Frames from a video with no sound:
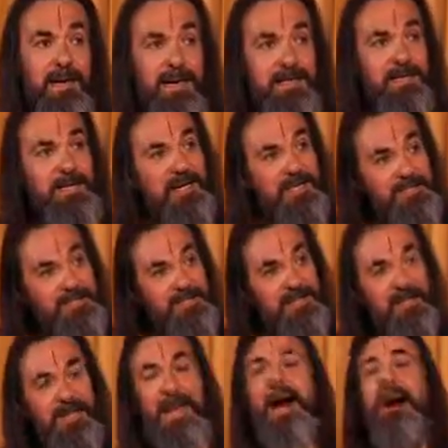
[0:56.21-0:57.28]
And just
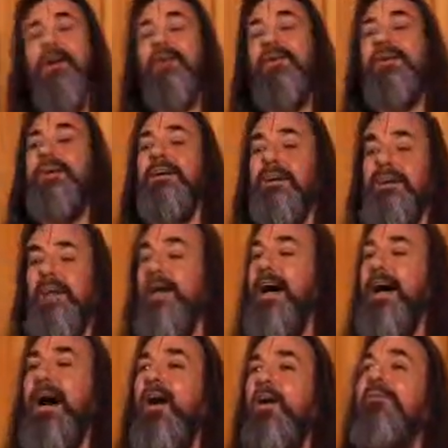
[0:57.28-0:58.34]
now, they
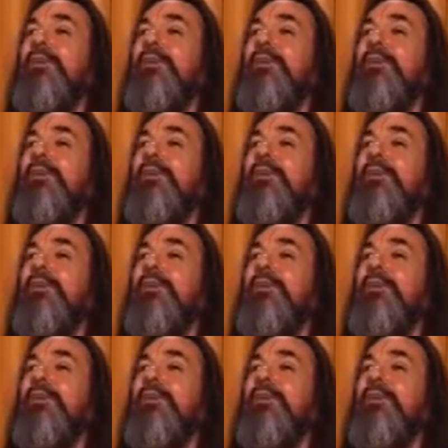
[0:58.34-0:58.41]
are